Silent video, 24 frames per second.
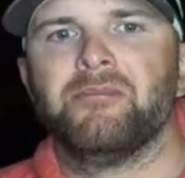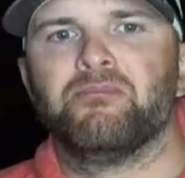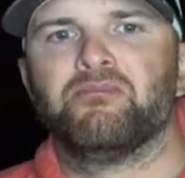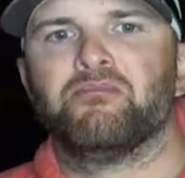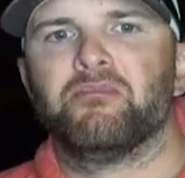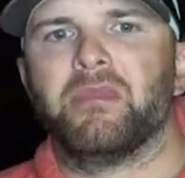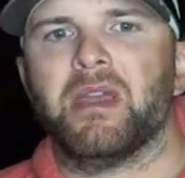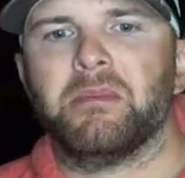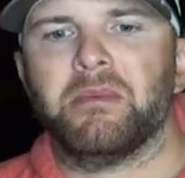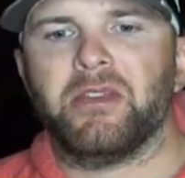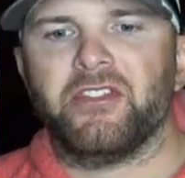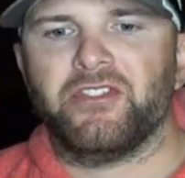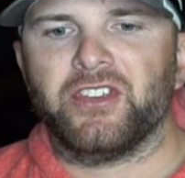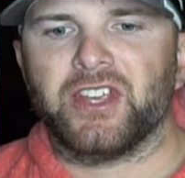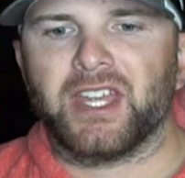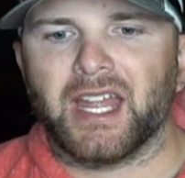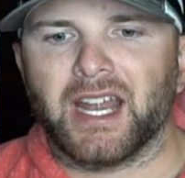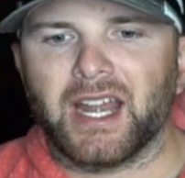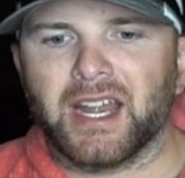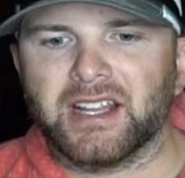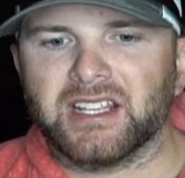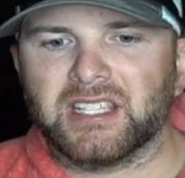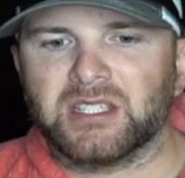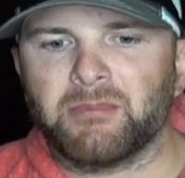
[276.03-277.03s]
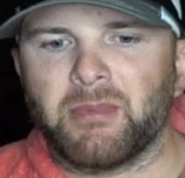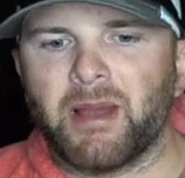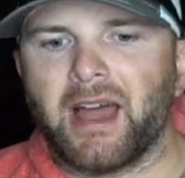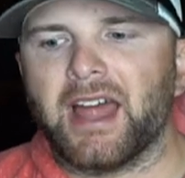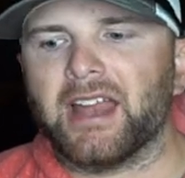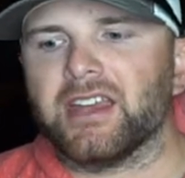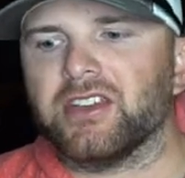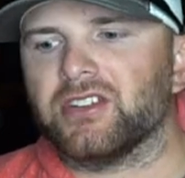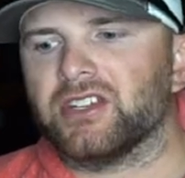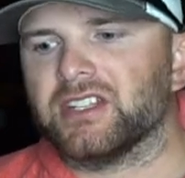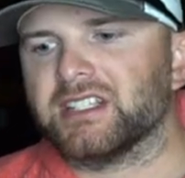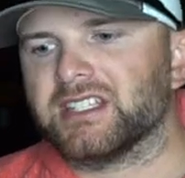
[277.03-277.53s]
Maybe if you get on a
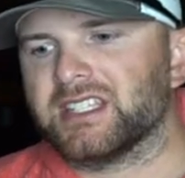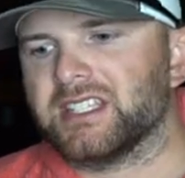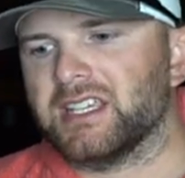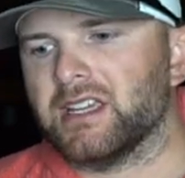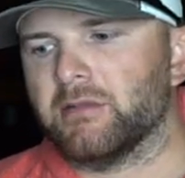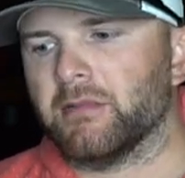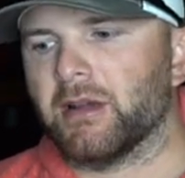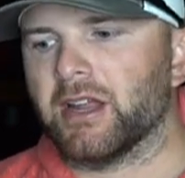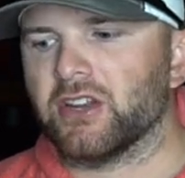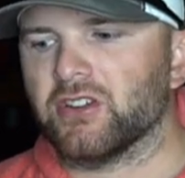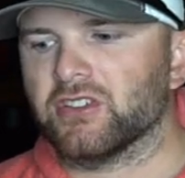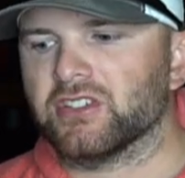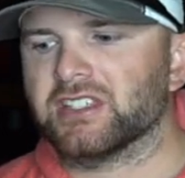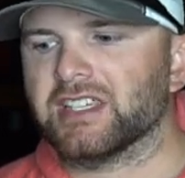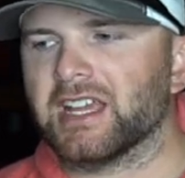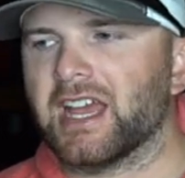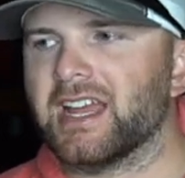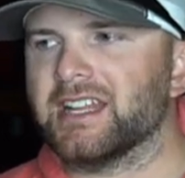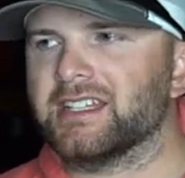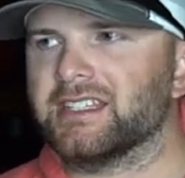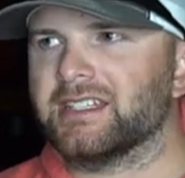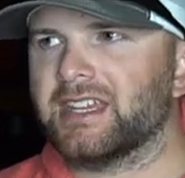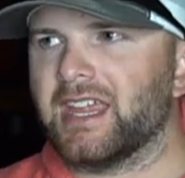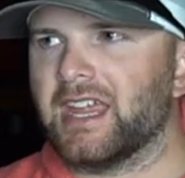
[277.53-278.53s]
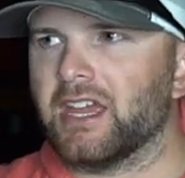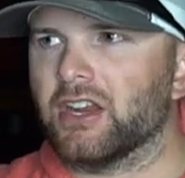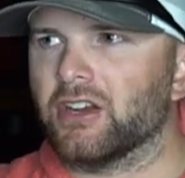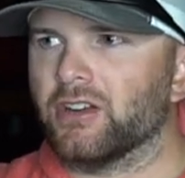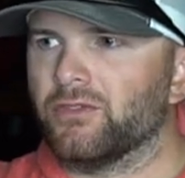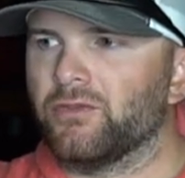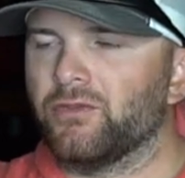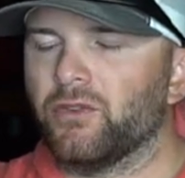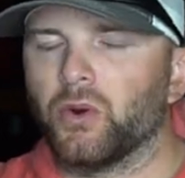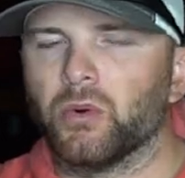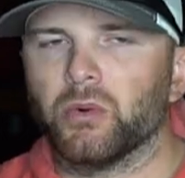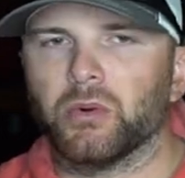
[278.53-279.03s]
spot and you can see them on your side scan or
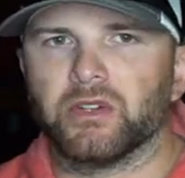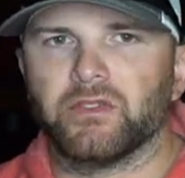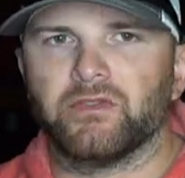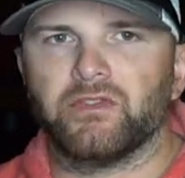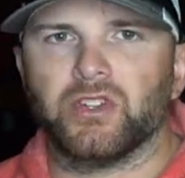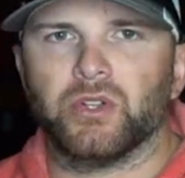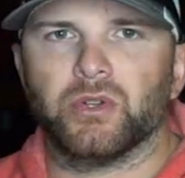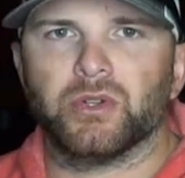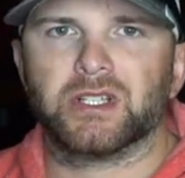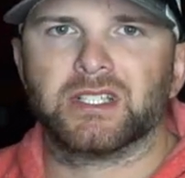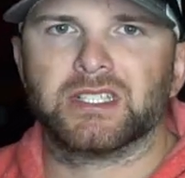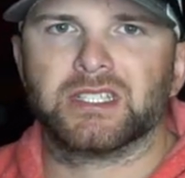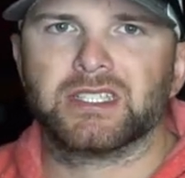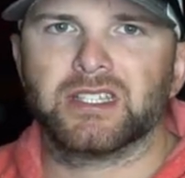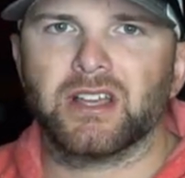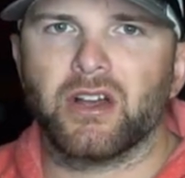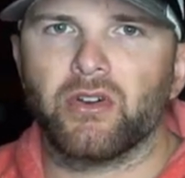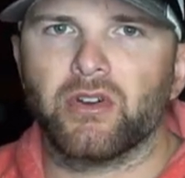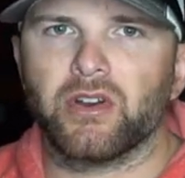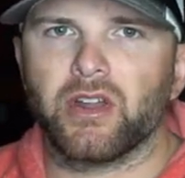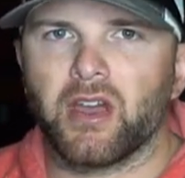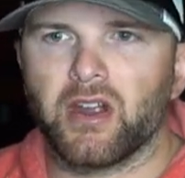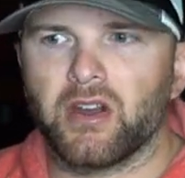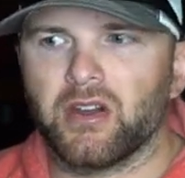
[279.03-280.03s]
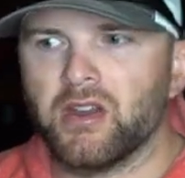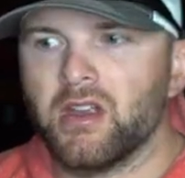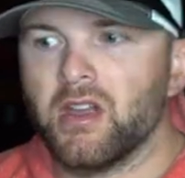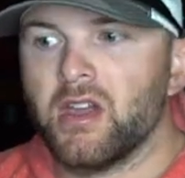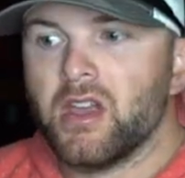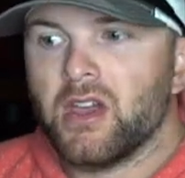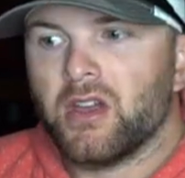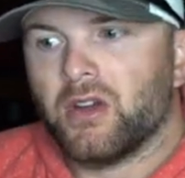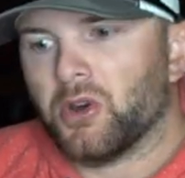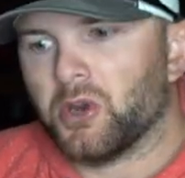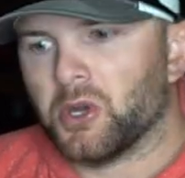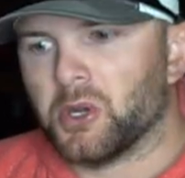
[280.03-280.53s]
forward viewing sonar
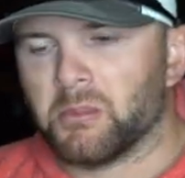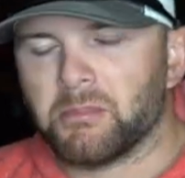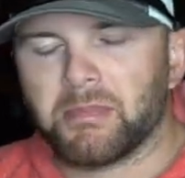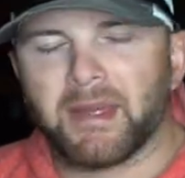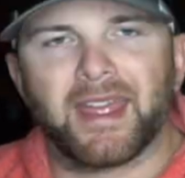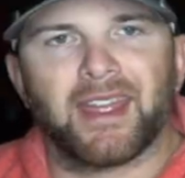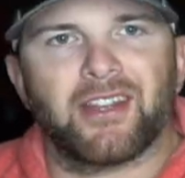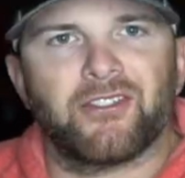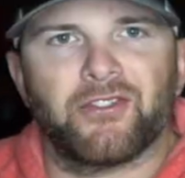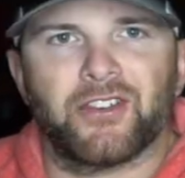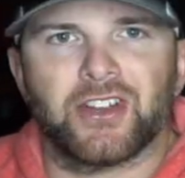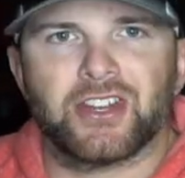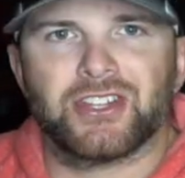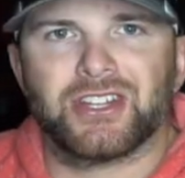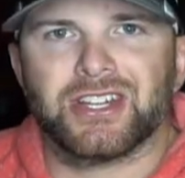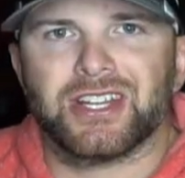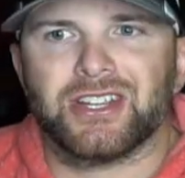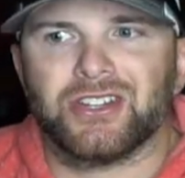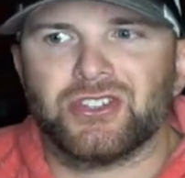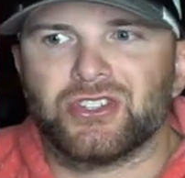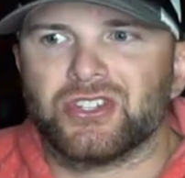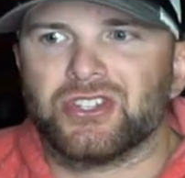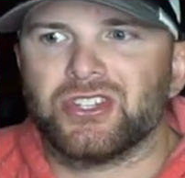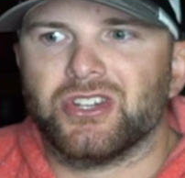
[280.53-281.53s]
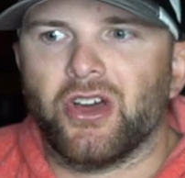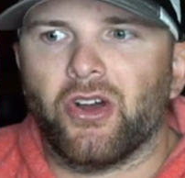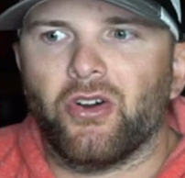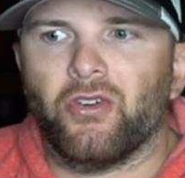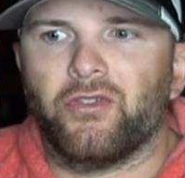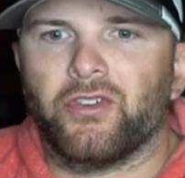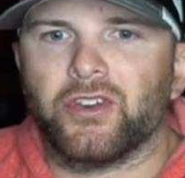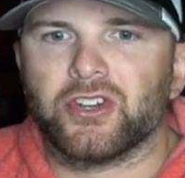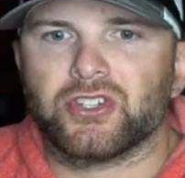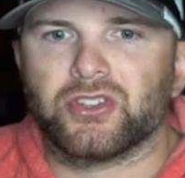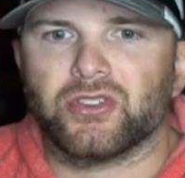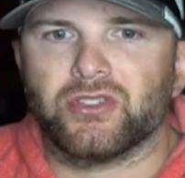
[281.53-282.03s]
or you're bank fishing, you just know
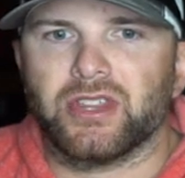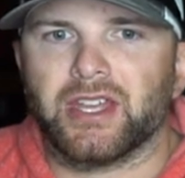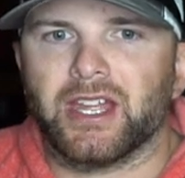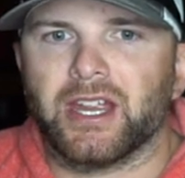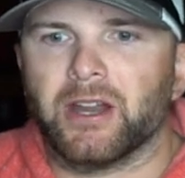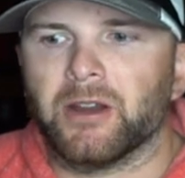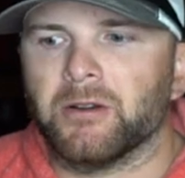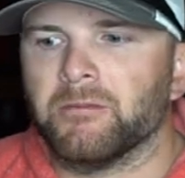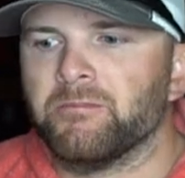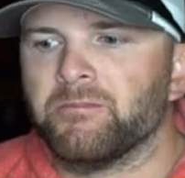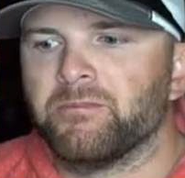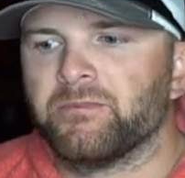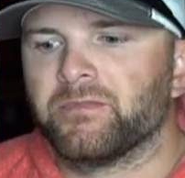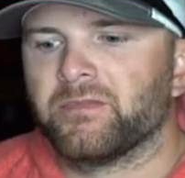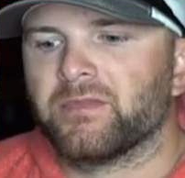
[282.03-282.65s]
fish are there,